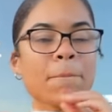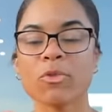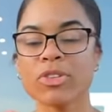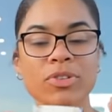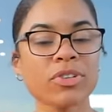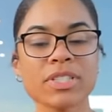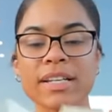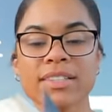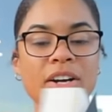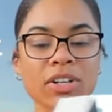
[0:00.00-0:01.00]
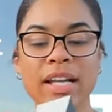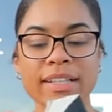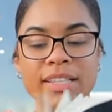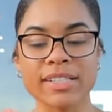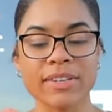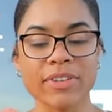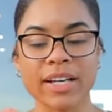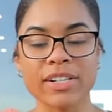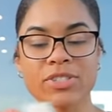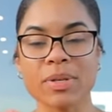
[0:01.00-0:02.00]
when thrillers like are like this, I feel
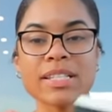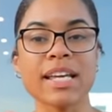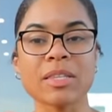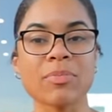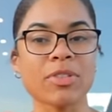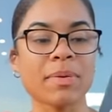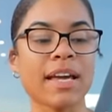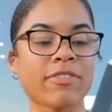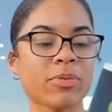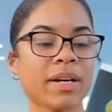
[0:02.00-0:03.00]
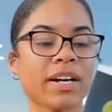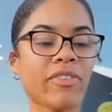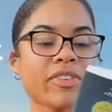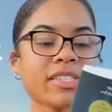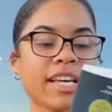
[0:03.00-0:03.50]
like I just want to take them with me everywhere. And this